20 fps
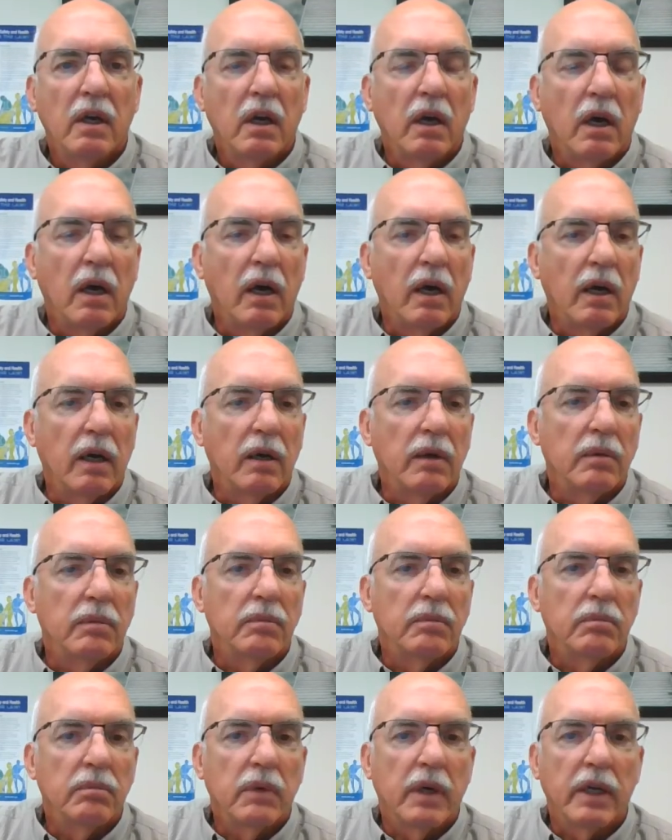
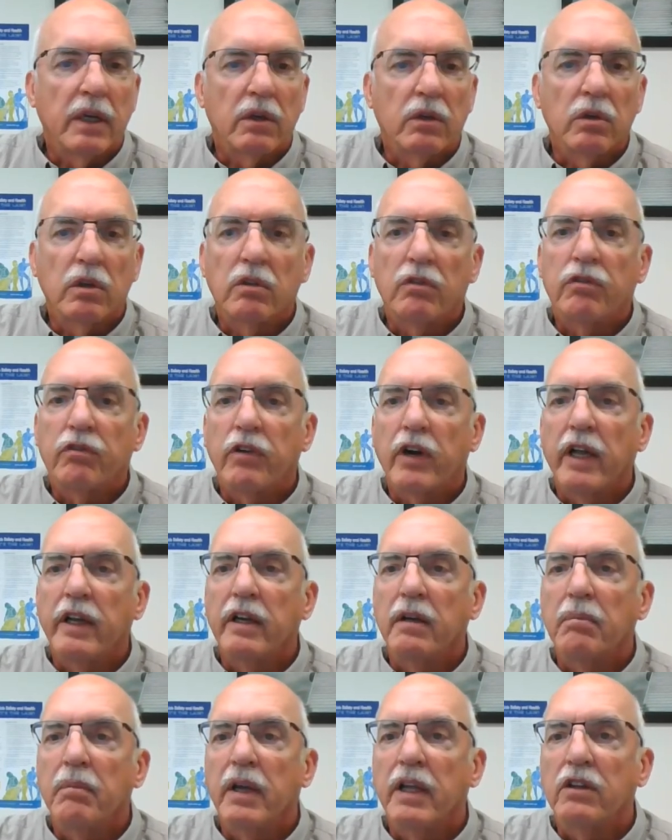My good friend
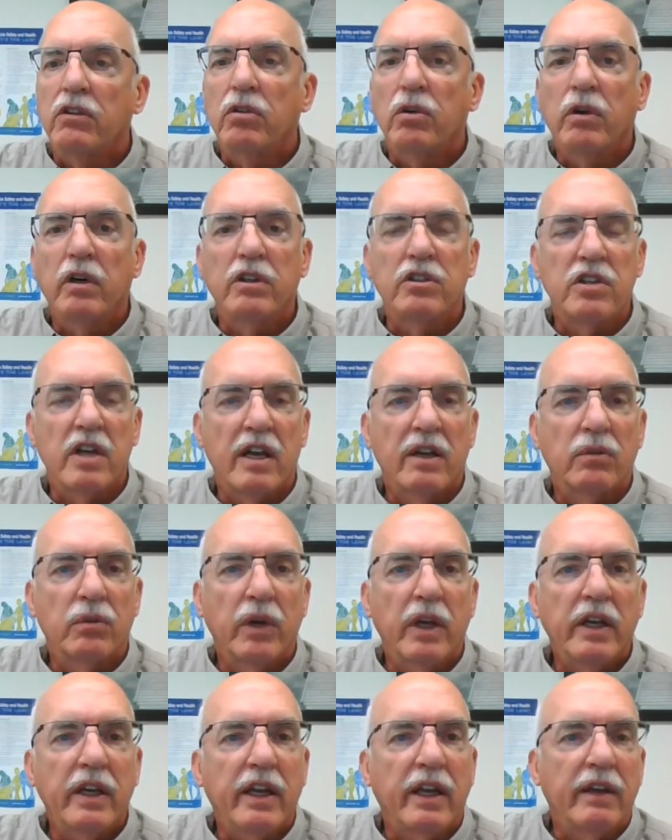and mentor John
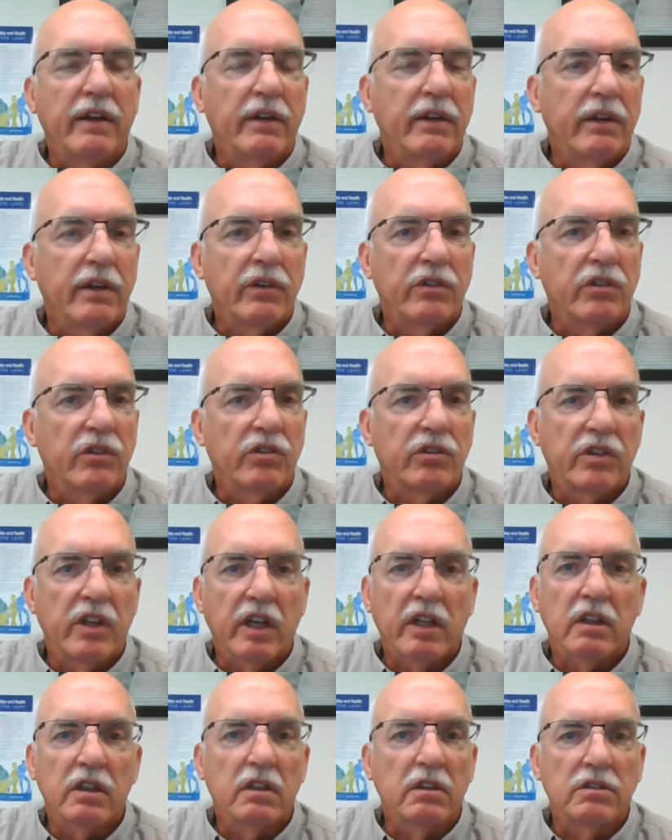Whitney is a
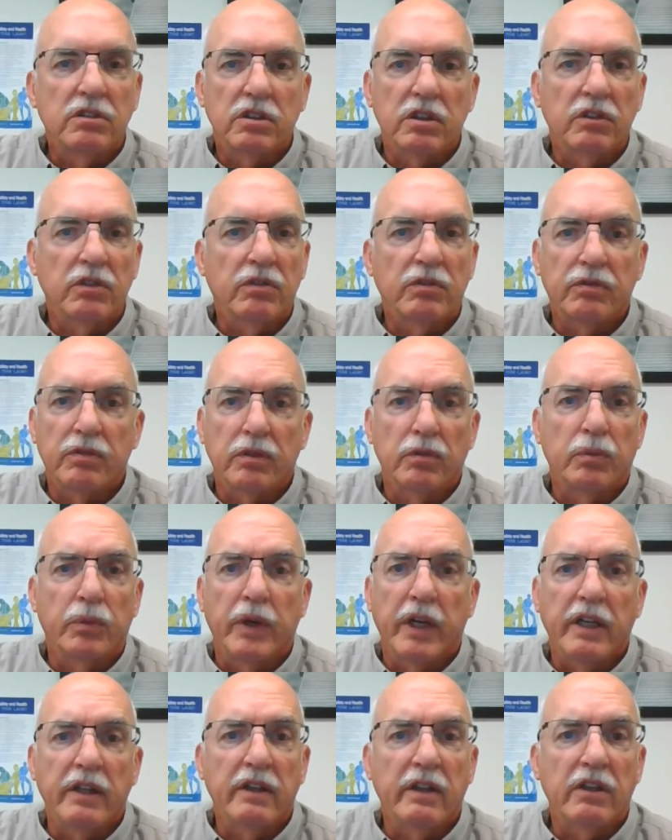stickler just for
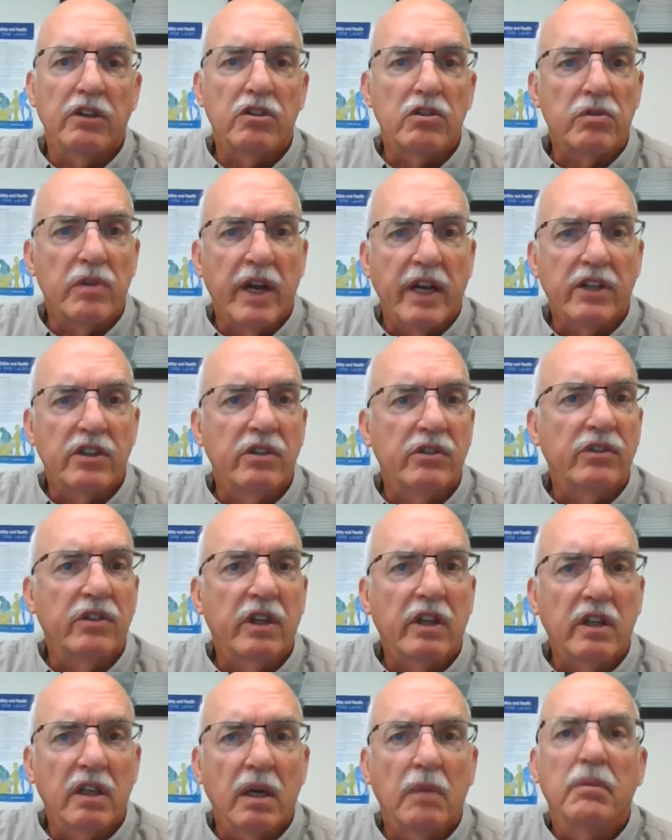reading the directions
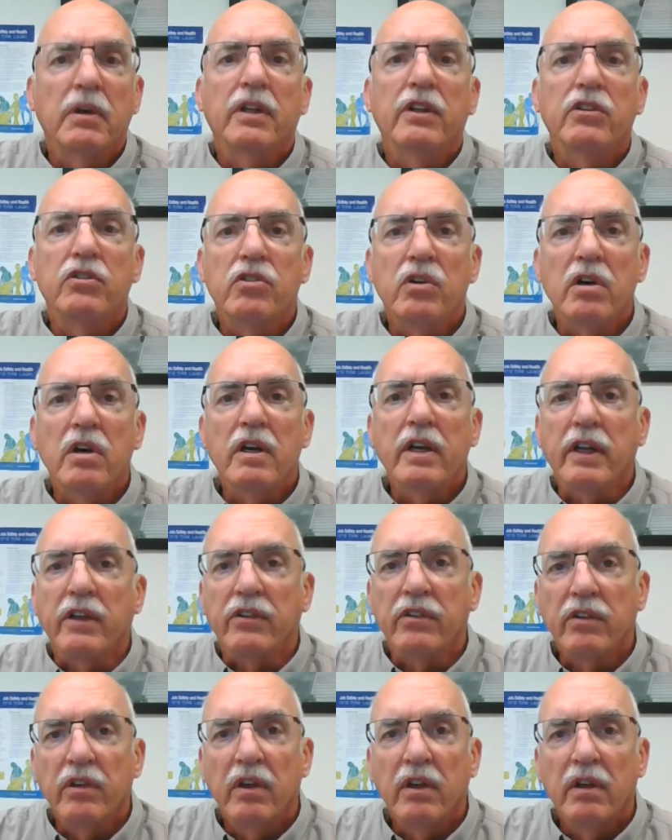that come on the
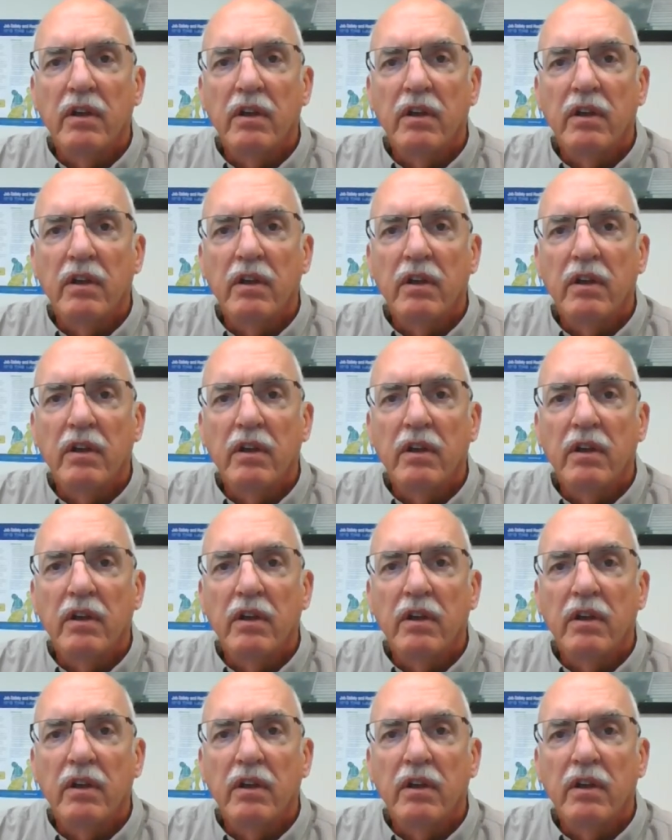drawings.